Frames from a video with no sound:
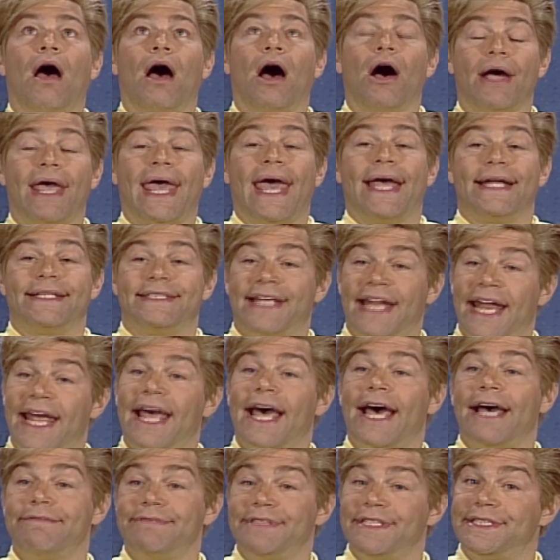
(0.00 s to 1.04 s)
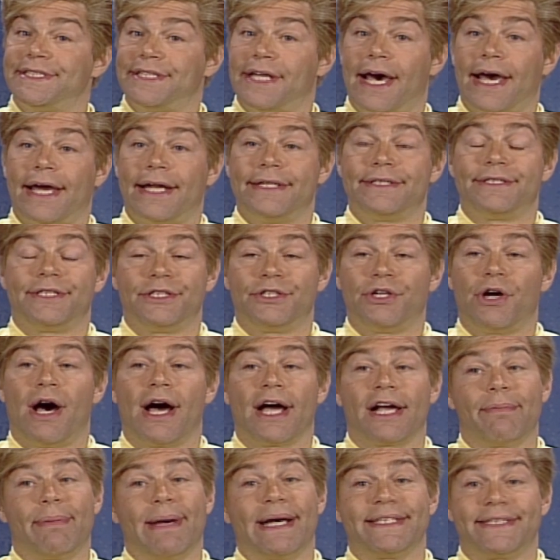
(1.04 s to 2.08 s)
Okay, today I've decided to
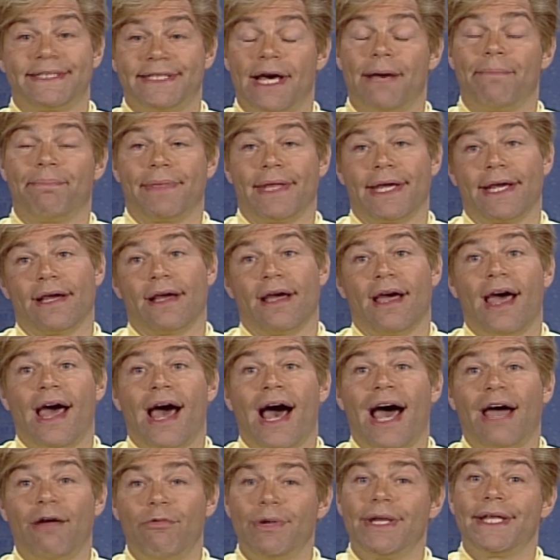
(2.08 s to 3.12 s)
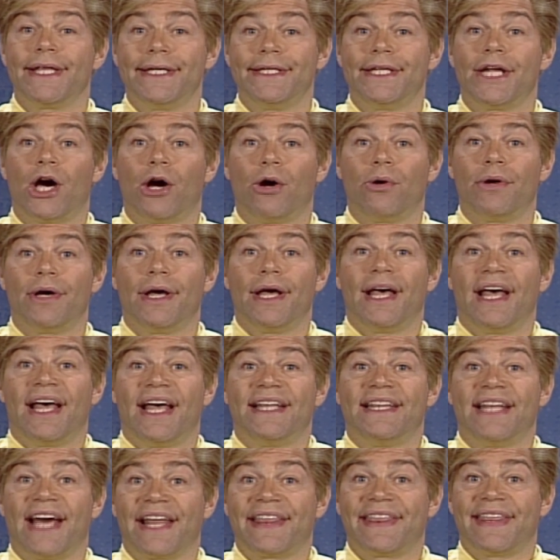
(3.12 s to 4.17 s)
talk about something I really know
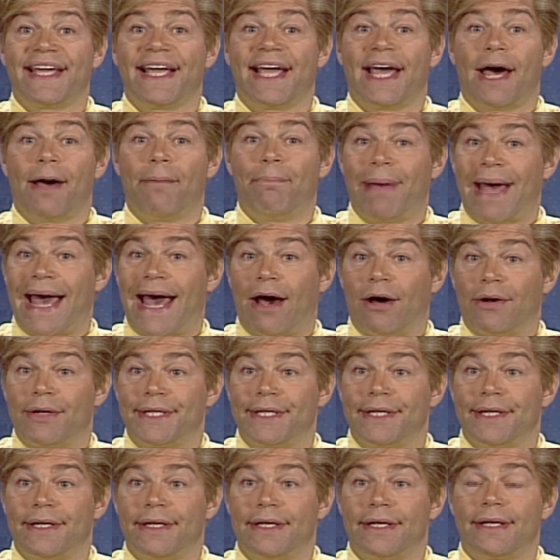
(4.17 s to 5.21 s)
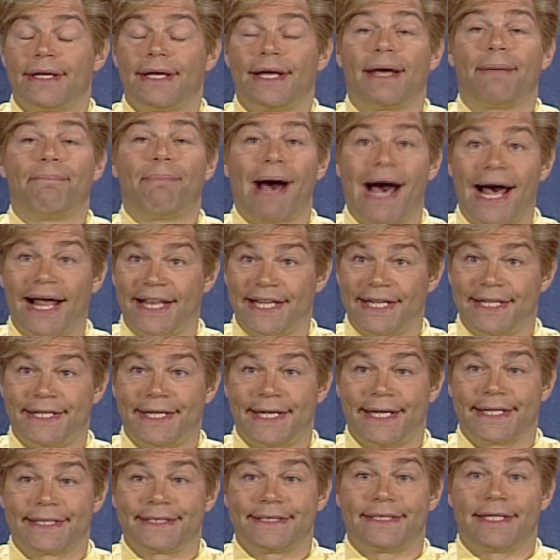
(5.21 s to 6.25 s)
nothing about,
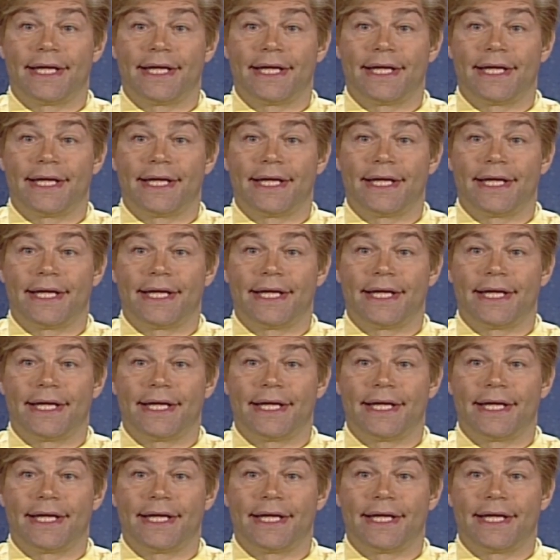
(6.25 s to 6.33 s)
politics.